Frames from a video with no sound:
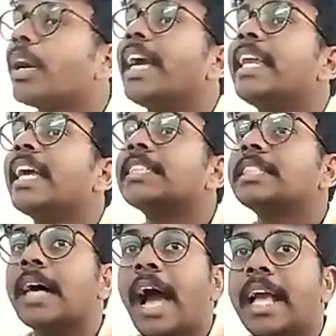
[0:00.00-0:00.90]
areas, the
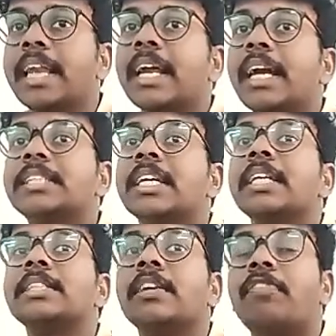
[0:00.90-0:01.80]

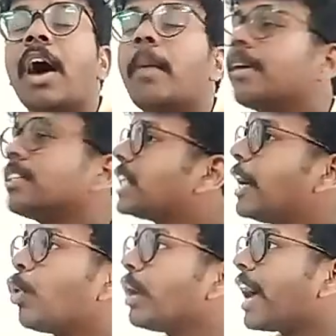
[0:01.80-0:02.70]
agriculturalists, the farmers, they
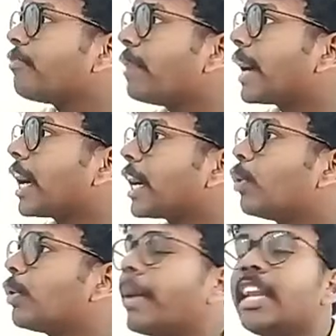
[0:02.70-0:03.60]
don't have bank account.
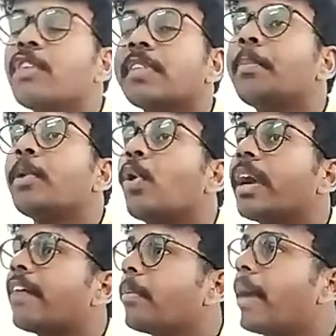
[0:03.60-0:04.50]
Many of them don't
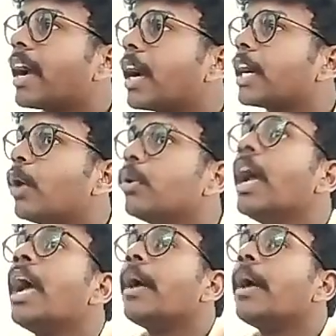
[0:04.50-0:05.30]
have a bank account.